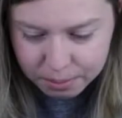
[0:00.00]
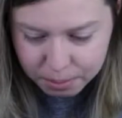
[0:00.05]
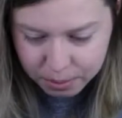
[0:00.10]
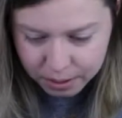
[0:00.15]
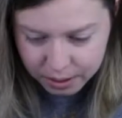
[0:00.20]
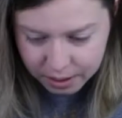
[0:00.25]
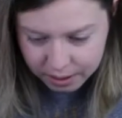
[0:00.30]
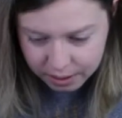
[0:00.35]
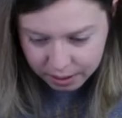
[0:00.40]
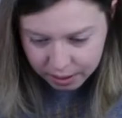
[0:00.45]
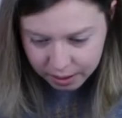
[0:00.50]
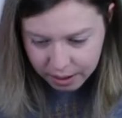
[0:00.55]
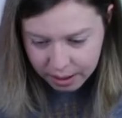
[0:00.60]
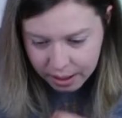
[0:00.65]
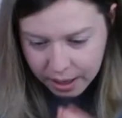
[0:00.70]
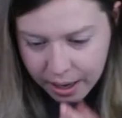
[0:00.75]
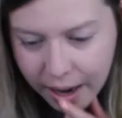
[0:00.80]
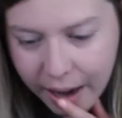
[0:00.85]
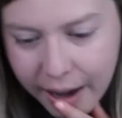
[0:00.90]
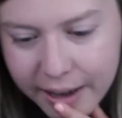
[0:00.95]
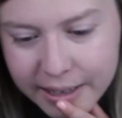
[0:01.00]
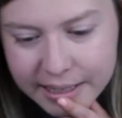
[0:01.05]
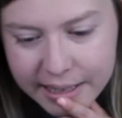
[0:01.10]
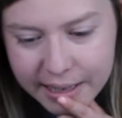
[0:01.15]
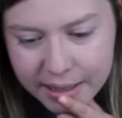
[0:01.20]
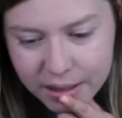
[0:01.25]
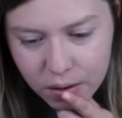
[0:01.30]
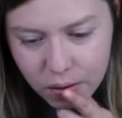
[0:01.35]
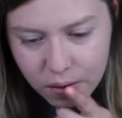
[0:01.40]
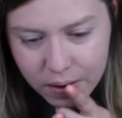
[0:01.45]
put it in the, is
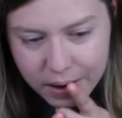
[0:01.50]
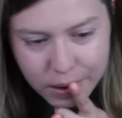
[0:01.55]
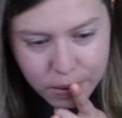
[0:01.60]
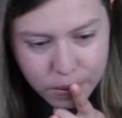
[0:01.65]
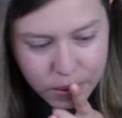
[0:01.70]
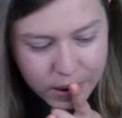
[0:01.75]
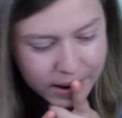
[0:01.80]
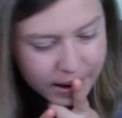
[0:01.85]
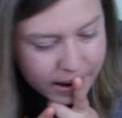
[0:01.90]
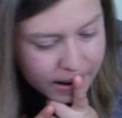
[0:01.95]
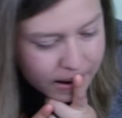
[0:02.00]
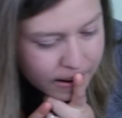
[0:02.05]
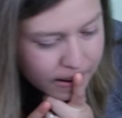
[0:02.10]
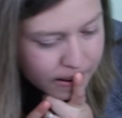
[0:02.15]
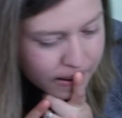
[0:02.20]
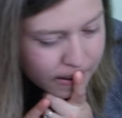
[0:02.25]
that the right way?